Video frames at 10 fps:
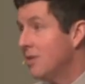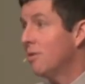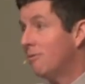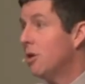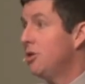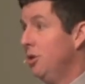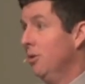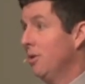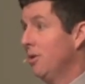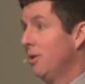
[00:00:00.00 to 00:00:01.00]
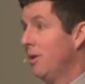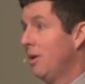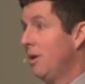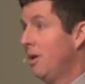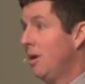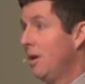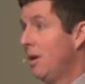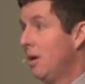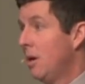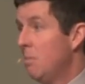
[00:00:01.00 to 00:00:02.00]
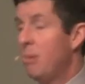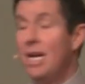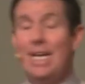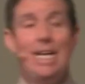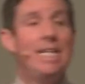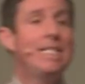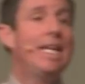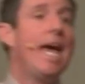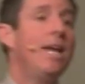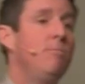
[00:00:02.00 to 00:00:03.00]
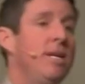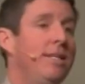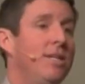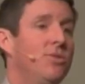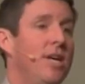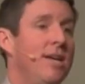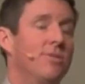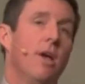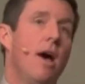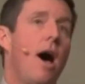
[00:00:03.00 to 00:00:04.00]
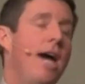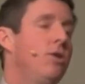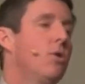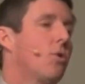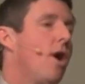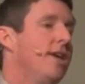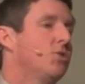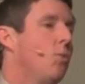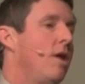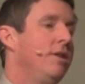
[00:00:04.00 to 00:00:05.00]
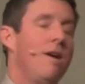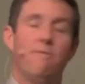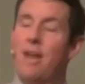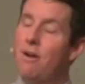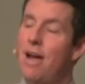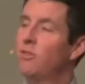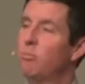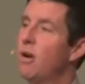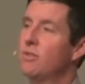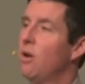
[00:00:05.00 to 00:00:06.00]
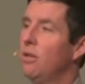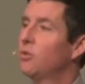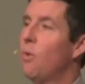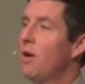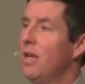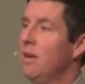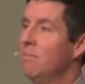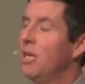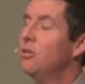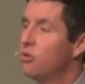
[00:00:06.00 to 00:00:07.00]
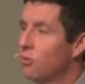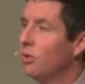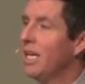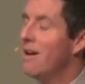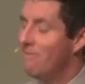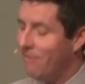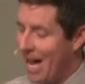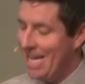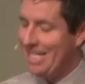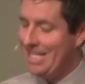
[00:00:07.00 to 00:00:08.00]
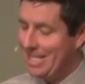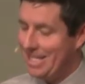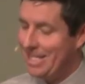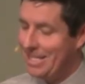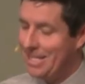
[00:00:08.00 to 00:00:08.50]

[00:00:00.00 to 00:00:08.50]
is a virtue. But contentment that says, I know Christ well enough and I don't have to press on toward him, is surely a vice.